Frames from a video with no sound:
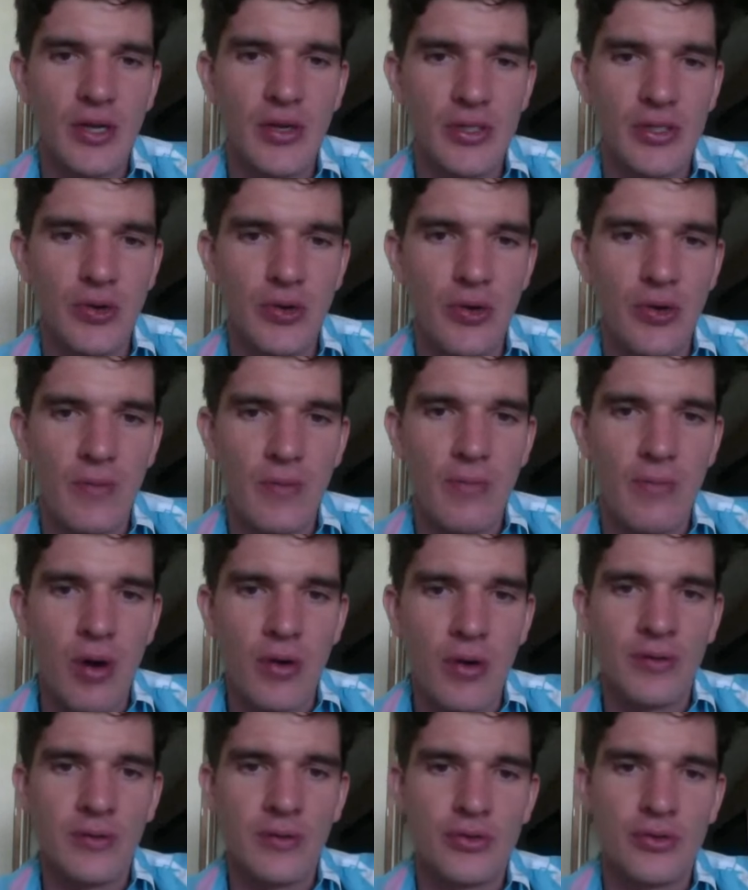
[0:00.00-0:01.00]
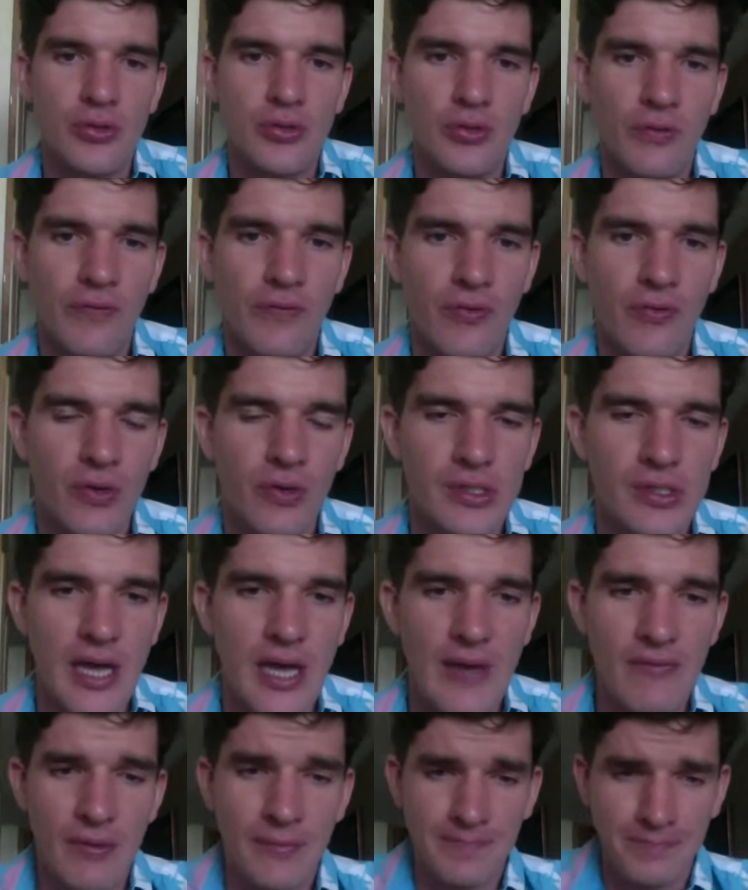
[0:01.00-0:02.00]
underscore Martin
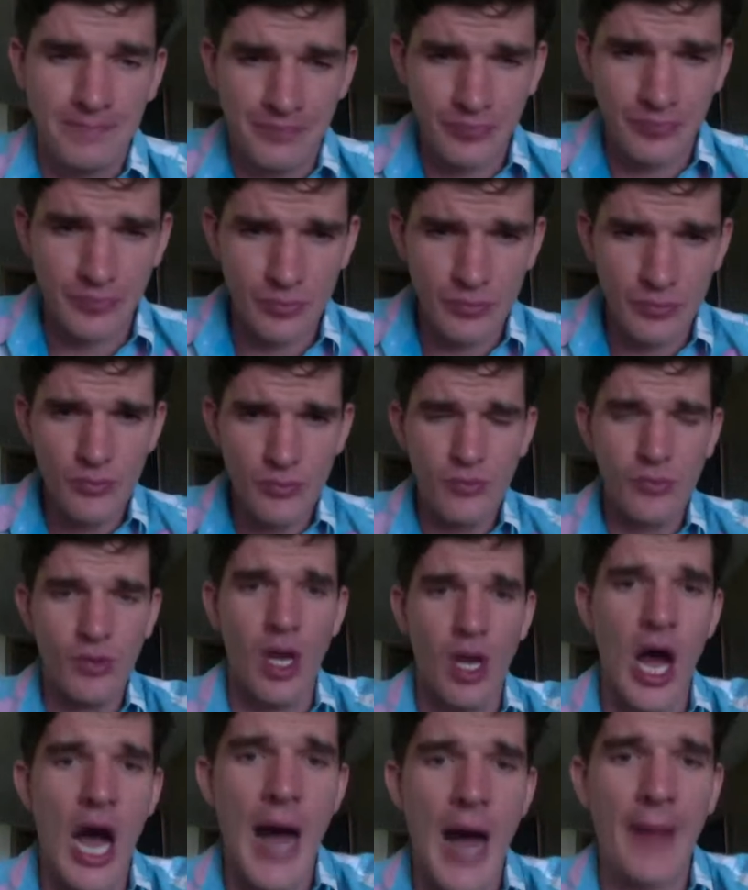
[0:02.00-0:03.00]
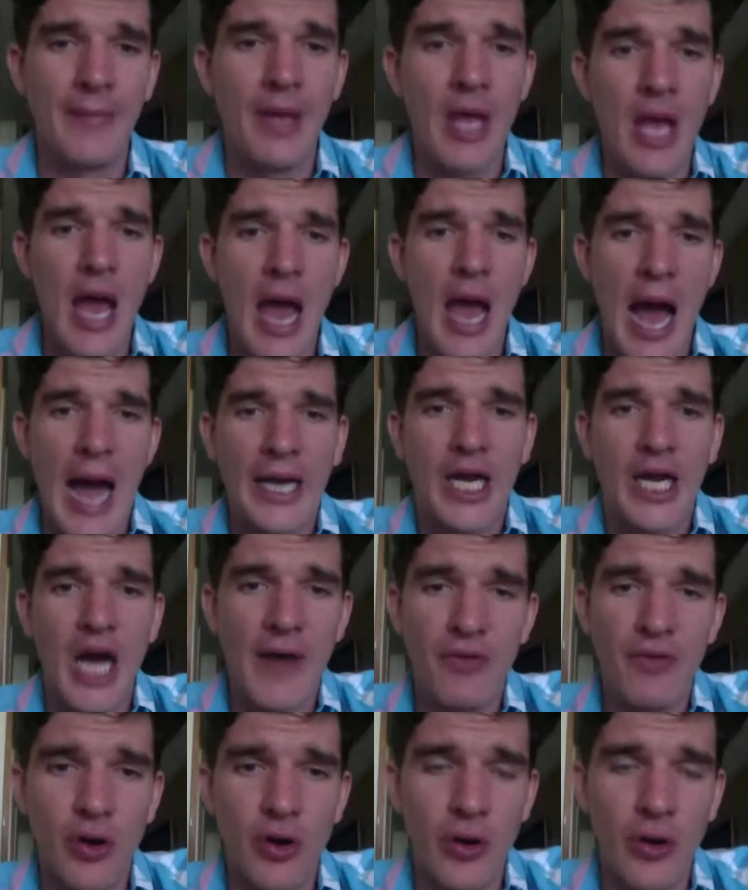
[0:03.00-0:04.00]
247. Um, I
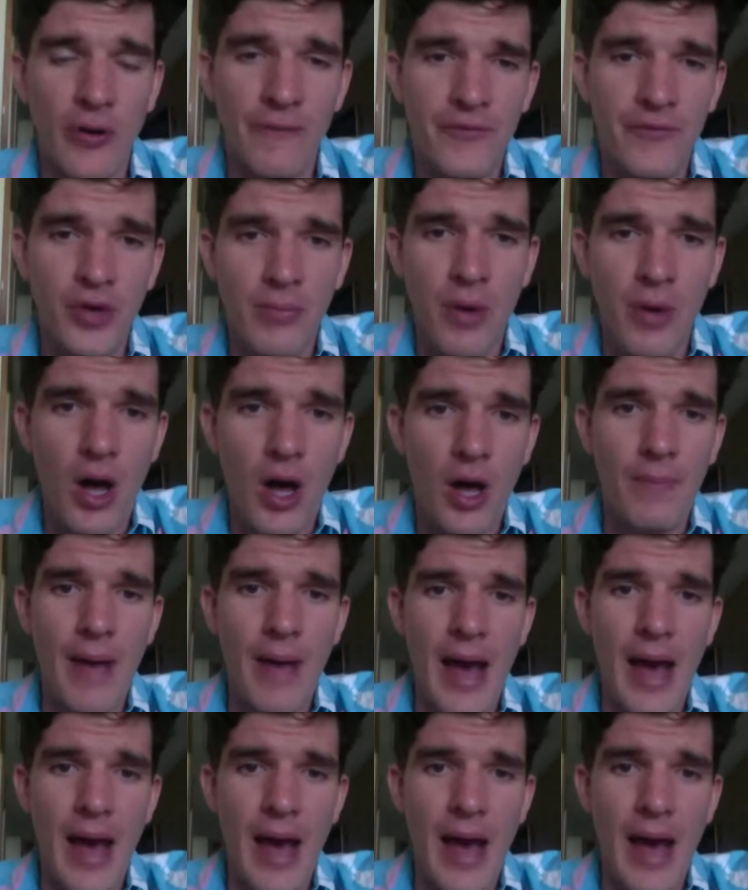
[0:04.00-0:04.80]
cover football,